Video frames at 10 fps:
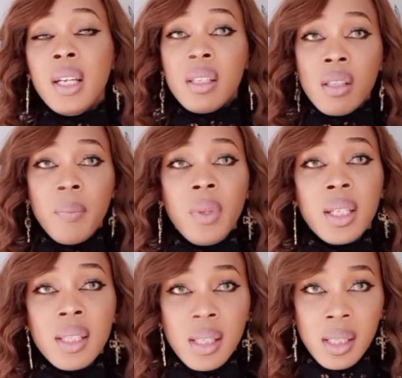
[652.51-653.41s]

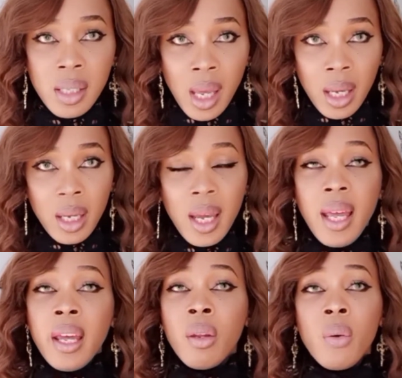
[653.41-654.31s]
something to say
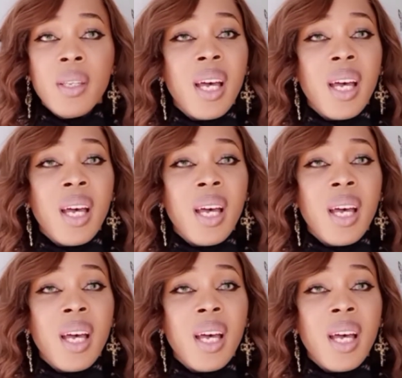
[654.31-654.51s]
and always